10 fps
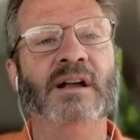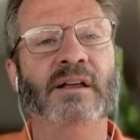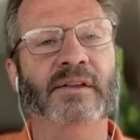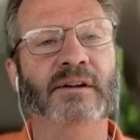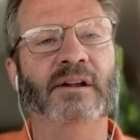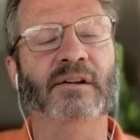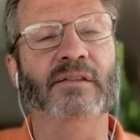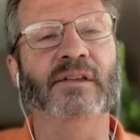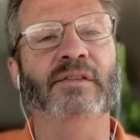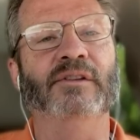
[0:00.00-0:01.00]
it, it,
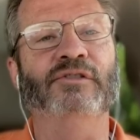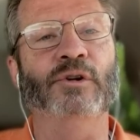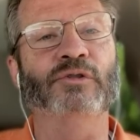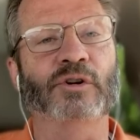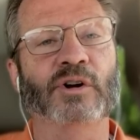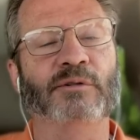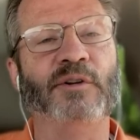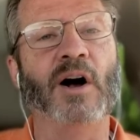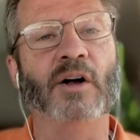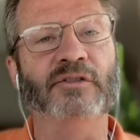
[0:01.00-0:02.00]
the, the, shoes are going to
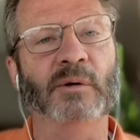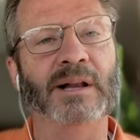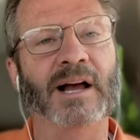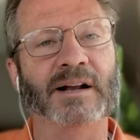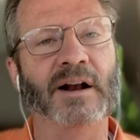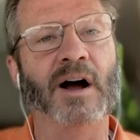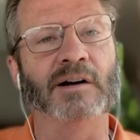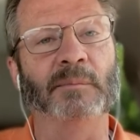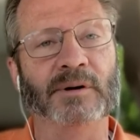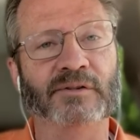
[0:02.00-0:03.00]
fall. It's going to be like an
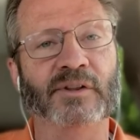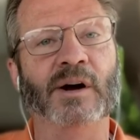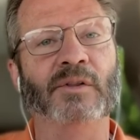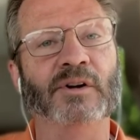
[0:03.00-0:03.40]
octopus, though.